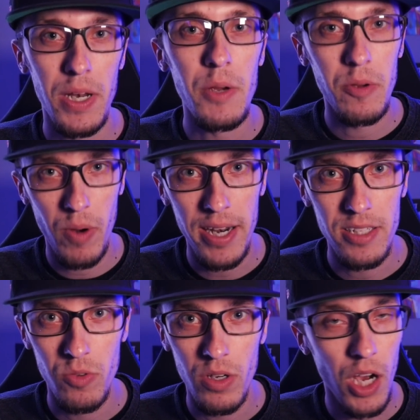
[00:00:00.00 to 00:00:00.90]
We ran into
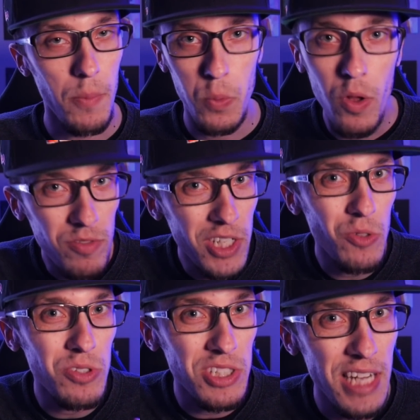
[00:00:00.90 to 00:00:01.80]
a couple of little
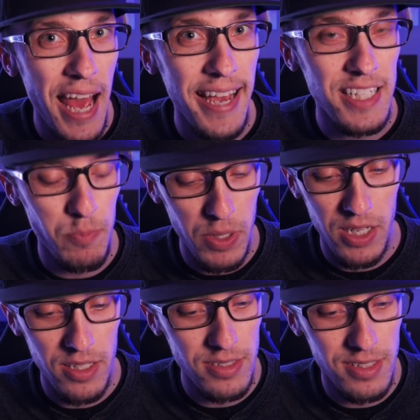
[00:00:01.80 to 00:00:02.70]
snags
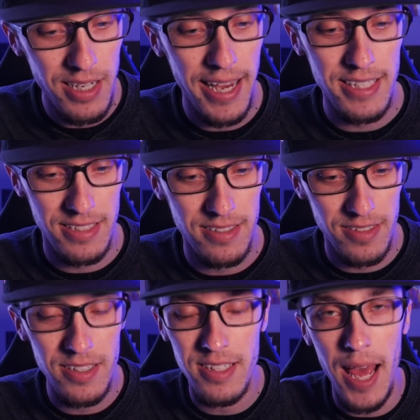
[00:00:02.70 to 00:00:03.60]
because the next
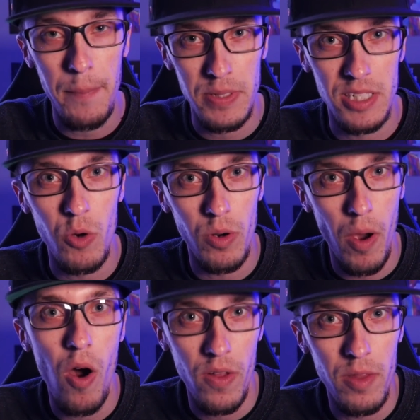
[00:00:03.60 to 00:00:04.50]
episode
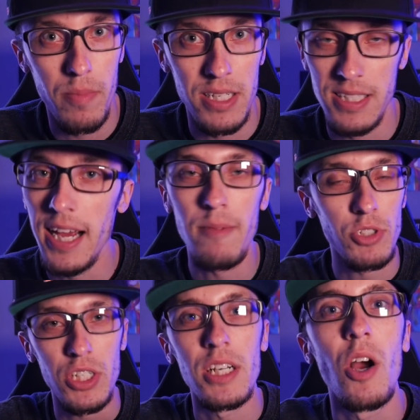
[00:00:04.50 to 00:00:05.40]
on the Mustang, I'm just going
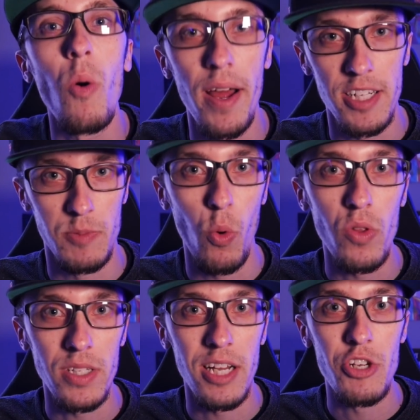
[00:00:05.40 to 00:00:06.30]
to go ahead and spoil it and
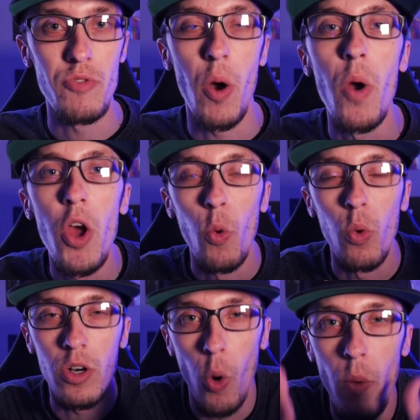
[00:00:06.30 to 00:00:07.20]
let you know, we're
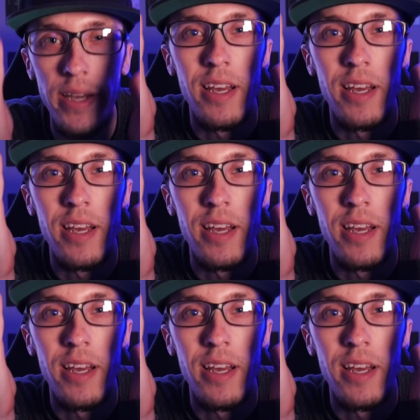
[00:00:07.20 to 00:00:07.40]
going